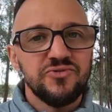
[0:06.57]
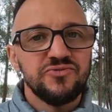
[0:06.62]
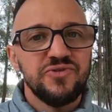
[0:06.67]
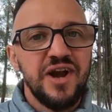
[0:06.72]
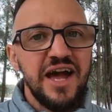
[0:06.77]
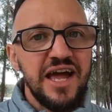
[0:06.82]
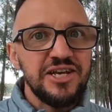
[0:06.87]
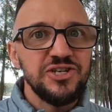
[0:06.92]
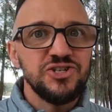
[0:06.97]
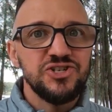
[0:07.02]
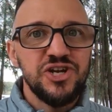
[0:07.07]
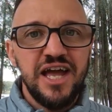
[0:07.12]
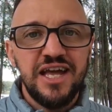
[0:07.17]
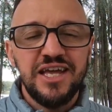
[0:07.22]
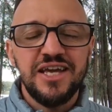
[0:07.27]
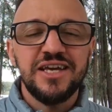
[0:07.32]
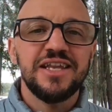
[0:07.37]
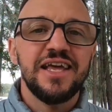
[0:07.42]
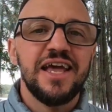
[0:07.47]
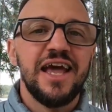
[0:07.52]
rain
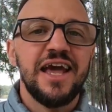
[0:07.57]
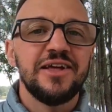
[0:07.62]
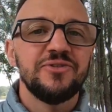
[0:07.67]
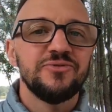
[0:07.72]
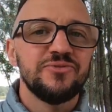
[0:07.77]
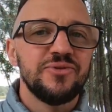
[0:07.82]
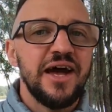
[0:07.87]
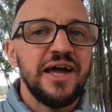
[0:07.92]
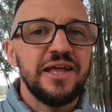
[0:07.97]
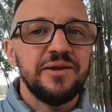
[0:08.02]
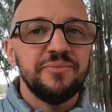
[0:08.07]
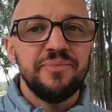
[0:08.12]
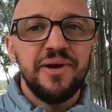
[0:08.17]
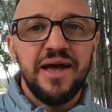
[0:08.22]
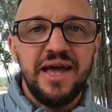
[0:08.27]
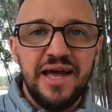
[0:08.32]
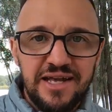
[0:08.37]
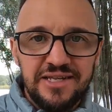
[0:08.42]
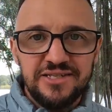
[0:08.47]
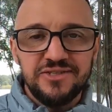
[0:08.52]
jacket and rain
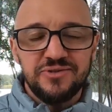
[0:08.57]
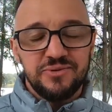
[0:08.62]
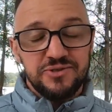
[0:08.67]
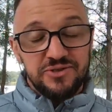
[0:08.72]
pants,